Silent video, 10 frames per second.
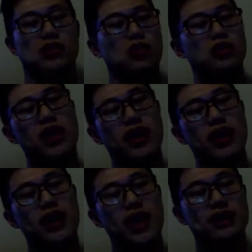cosine
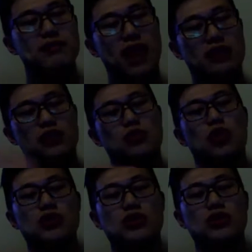x minus 2
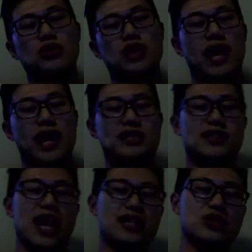cosine x
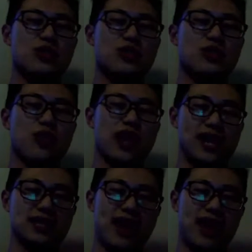sine square x
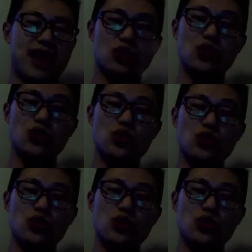minus 2